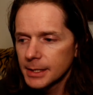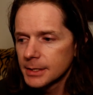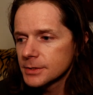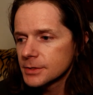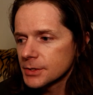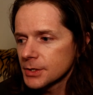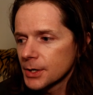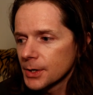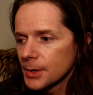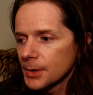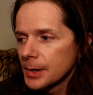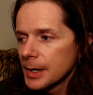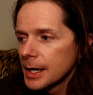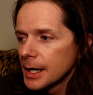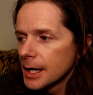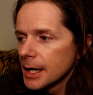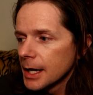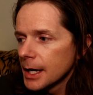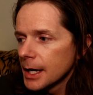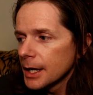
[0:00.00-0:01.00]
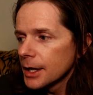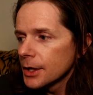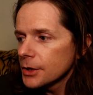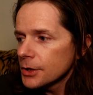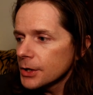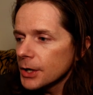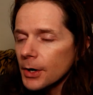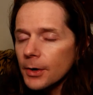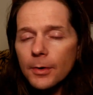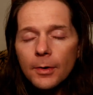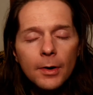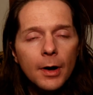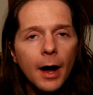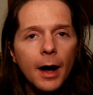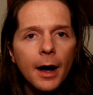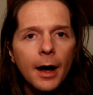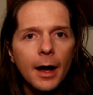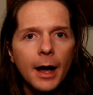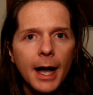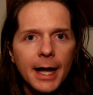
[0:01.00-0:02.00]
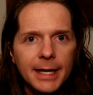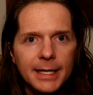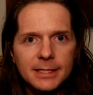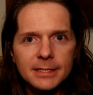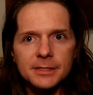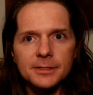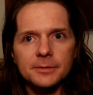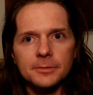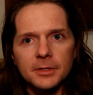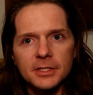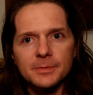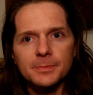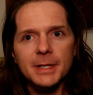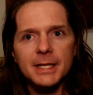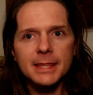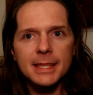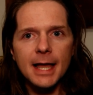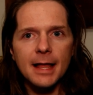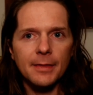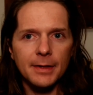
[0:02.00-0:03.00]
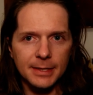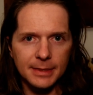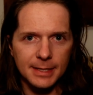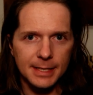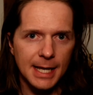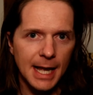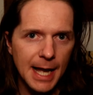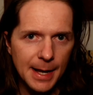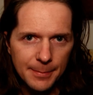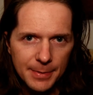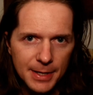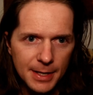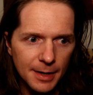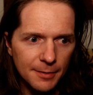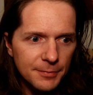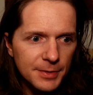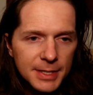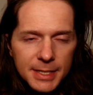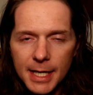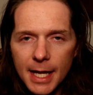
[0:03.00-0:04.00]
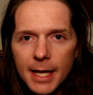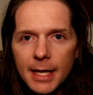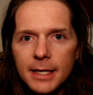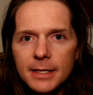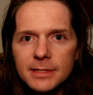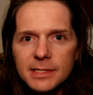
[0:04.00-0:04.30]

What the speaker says: So, you know, I guess let's make that like the comment of the day.